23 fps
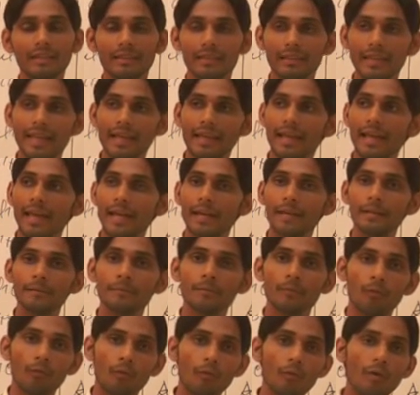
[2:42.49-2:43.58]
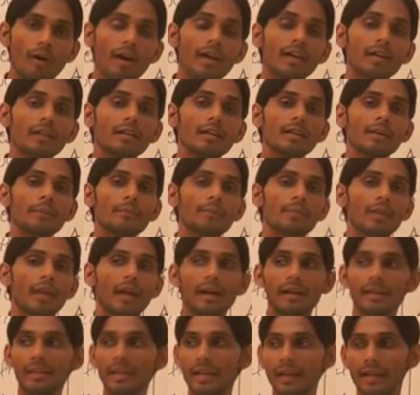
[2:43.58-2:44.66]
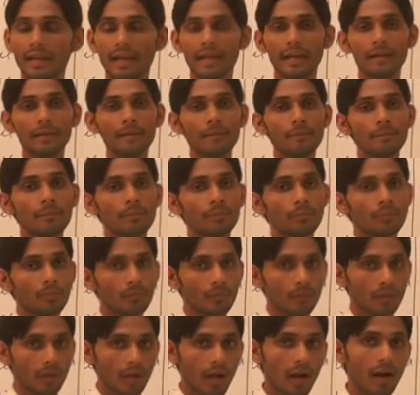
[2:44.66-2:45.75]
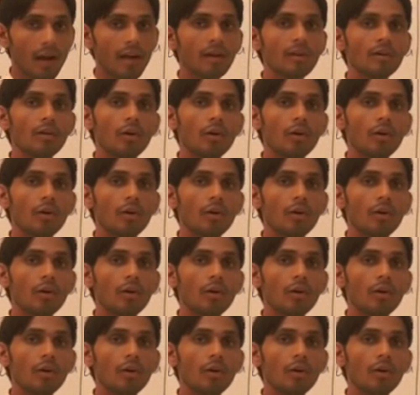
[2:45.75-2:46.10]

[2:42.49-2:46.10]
they can work and they can earn